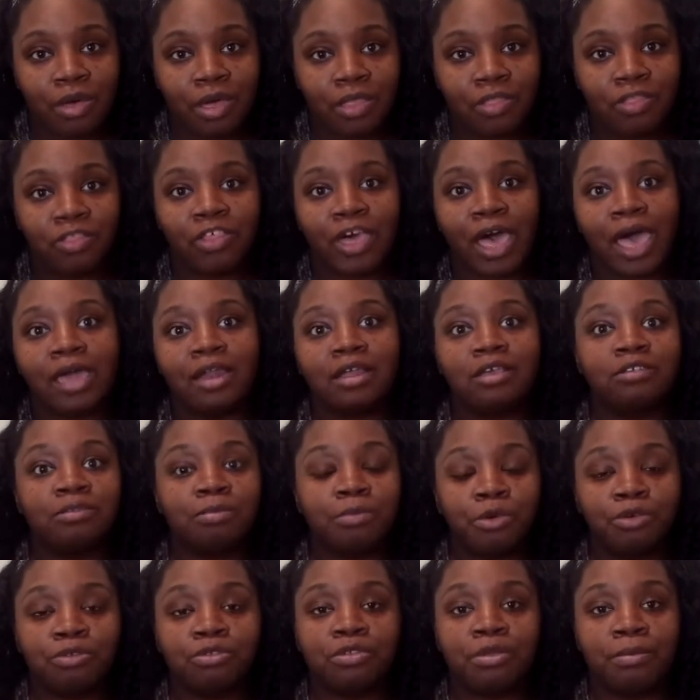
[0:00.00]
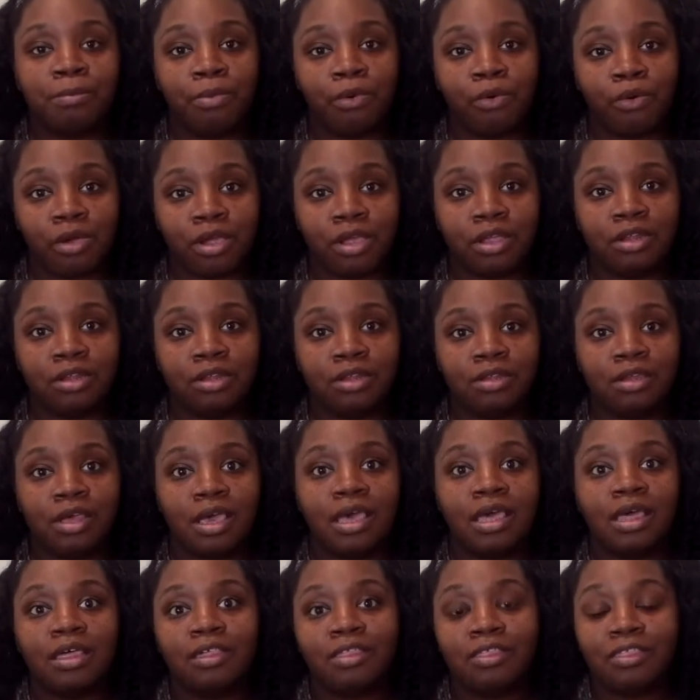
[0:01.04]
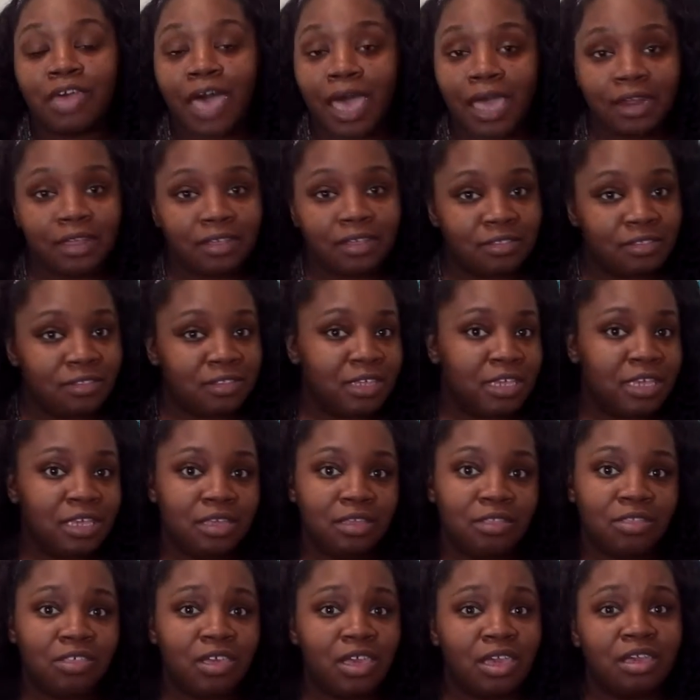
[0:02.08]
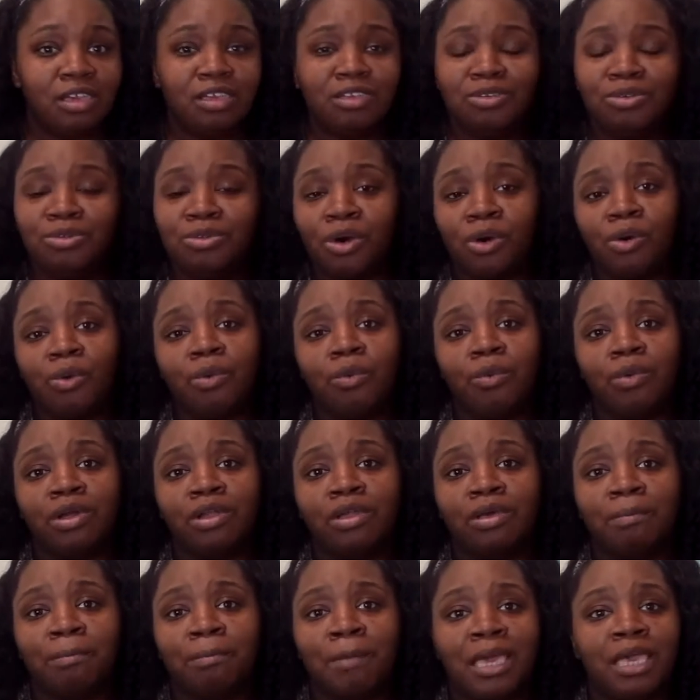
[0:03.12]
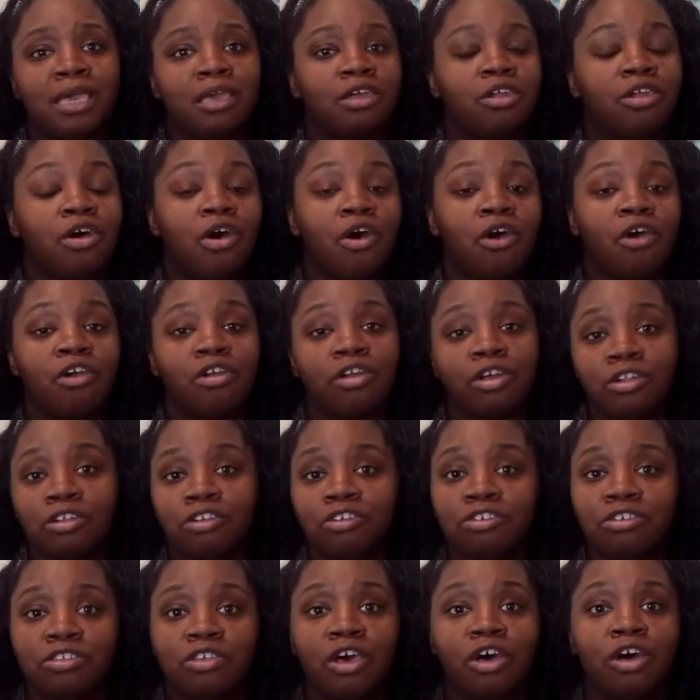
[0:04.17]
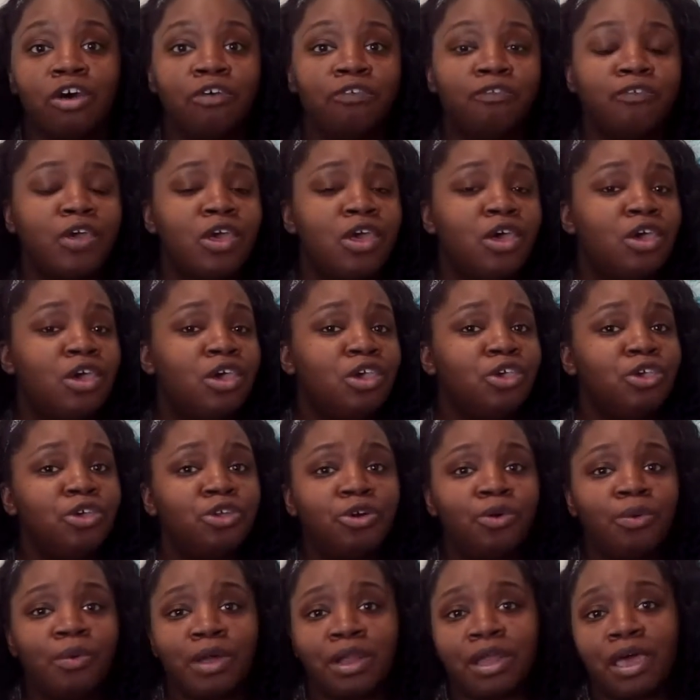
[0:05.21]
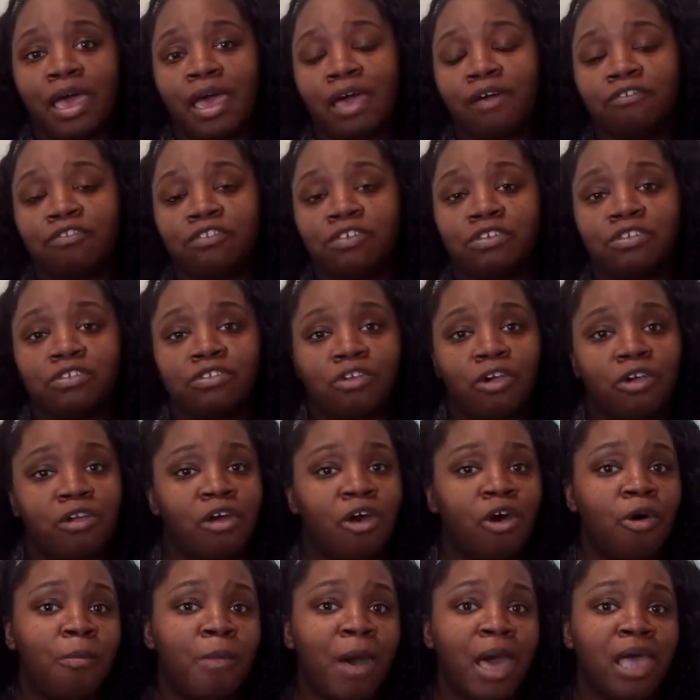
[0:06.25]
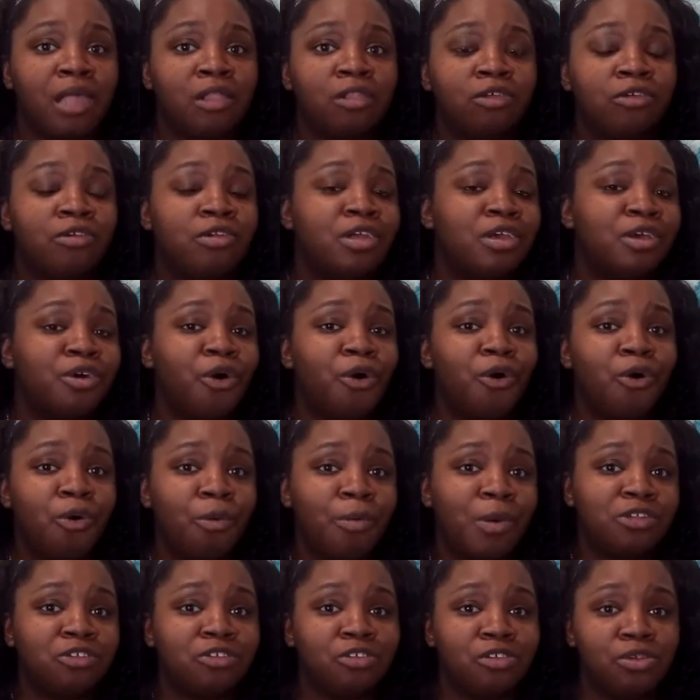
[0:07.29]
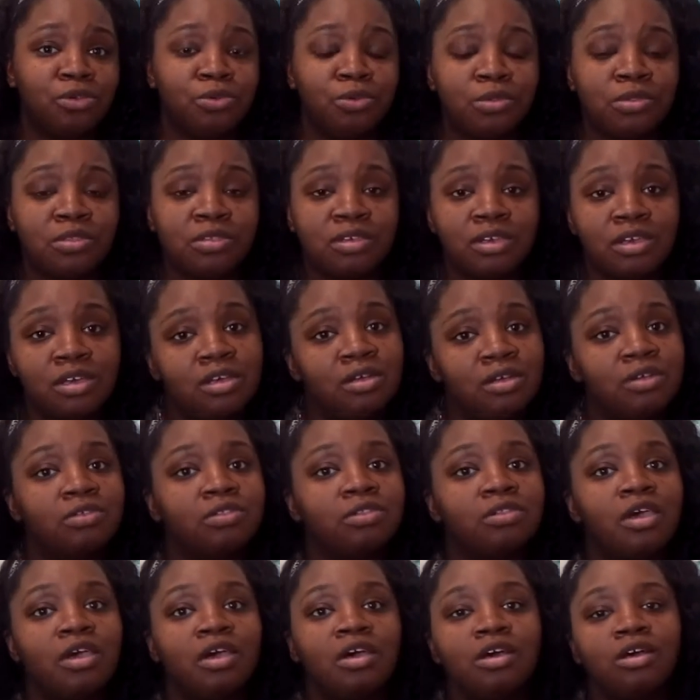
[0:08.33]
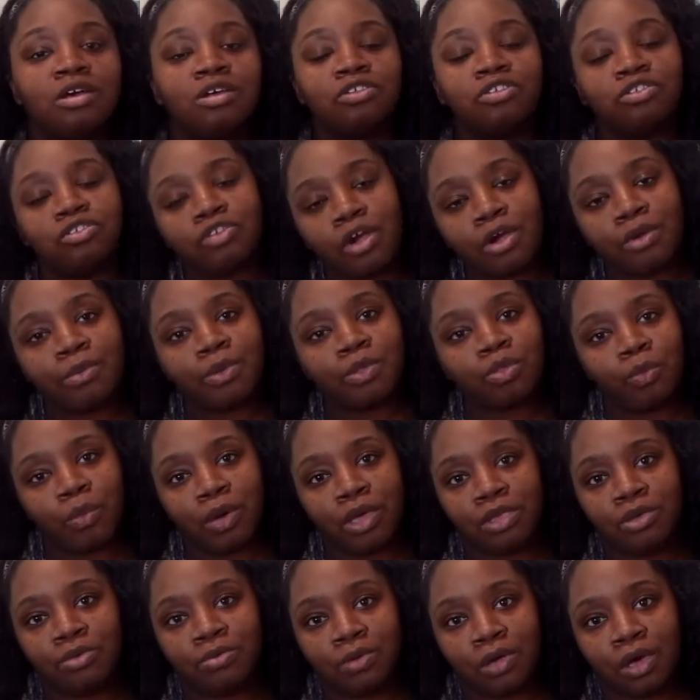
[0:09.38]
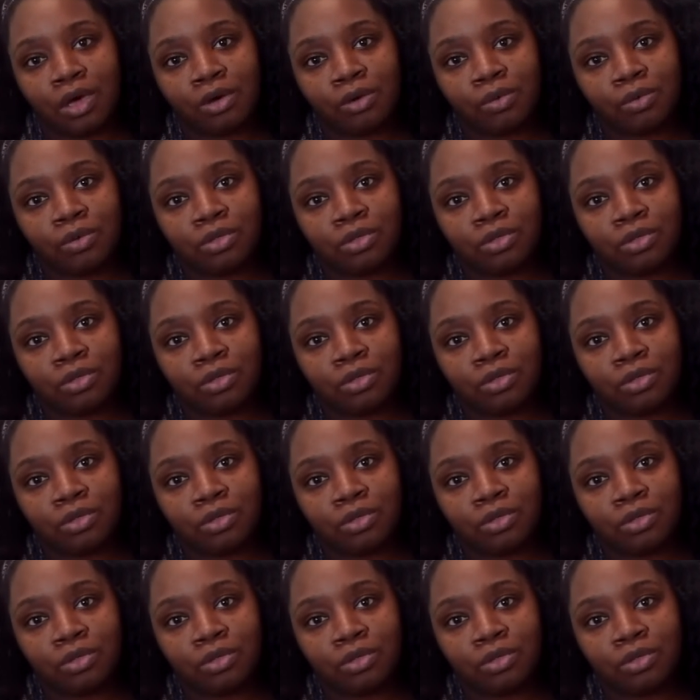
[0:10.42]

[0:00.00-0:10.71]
That is most important. That is the key thing. You don't want to make it hard on yourself. You don't want to have to start out by learning a whole bunch of new skills. Start with what you know.